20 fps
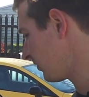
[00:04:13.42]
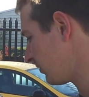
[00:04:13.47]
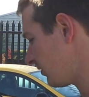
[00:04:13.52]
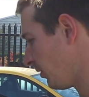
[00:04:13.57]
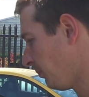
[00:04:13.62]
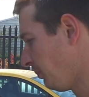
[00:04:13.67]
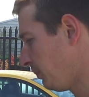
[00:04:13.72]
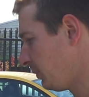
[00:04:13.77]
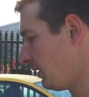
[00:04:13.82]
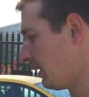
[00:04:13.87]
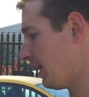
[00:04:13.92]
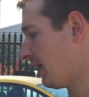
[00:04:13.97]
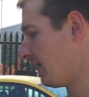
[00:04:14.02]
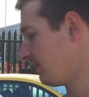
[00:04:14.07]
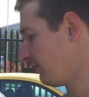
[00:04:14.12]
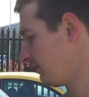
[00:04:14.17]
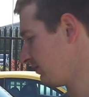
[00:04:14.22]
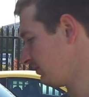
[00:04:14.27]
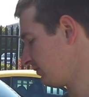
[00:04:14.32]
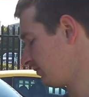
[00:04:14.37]
the
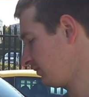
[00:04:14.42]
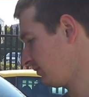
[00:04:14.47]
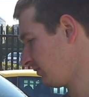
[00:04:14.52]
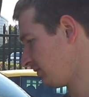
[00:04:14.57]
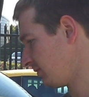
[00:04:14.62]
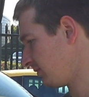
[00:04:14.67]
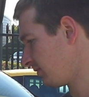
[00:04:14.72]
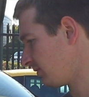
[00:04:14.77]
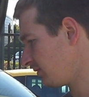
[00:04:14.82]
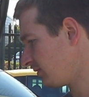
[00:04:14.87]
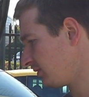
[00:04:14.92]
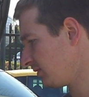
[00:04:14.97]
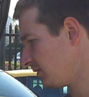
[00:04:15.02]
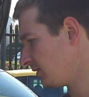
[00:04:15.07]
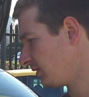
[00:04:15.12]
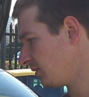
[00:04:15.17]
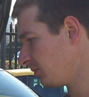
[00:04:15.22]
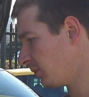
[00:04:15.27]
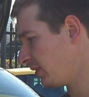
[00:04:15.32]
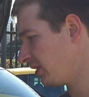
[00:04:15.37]
plan
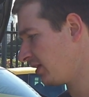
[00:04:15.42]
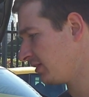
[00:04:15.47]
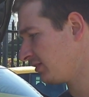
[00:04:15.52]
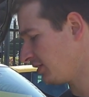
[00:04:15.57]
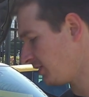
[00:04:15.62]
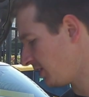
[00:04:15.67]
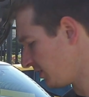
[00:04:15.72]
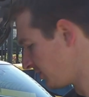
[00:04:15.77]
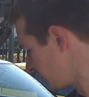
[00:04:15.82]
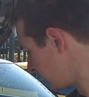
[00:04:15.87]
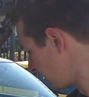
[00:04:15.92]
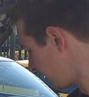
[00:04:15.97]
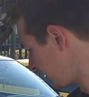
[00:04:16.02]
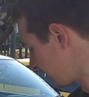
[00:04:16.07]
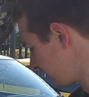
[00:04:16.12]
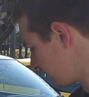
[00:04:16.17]
with this initially